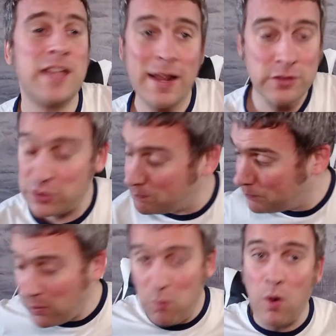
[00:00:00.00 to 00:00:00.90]
Just
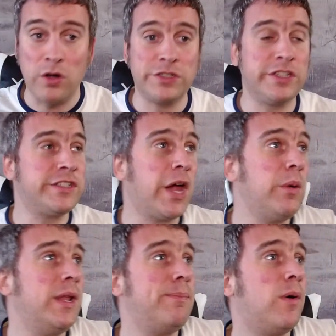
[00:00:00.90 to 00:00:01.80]
ball watched.
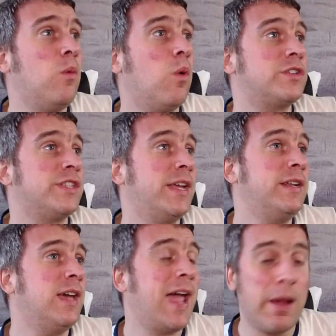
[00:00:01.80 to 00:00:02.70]
Totally ball watched then.
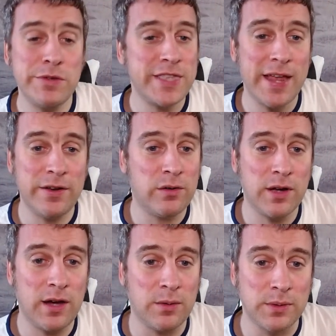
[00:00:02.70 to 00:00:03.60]
How is that not a
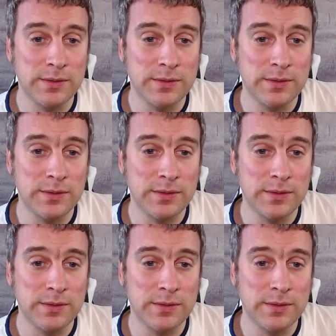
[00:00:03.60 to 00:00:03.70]
goal?